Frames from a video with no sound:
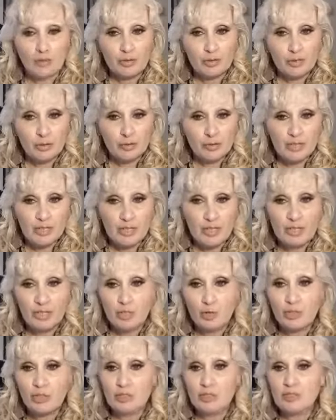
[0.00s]
you did
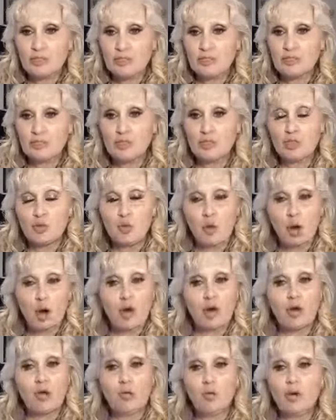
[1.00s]
or you didn't, you
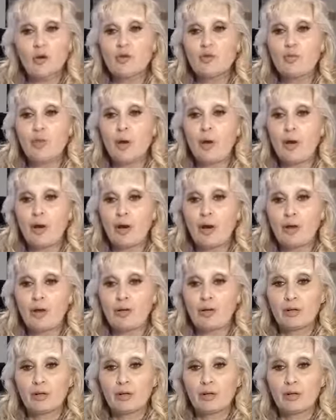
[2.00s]
are where you are.